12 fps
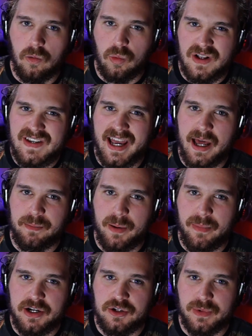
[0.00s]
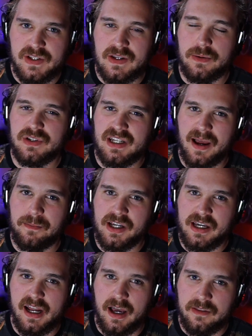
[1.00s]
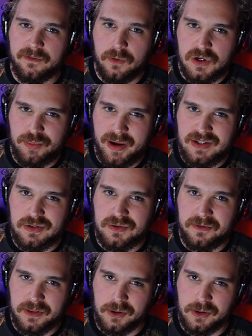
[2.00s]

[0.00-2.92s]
Once I had my measurements, it was time to cut out the 4 spacers for the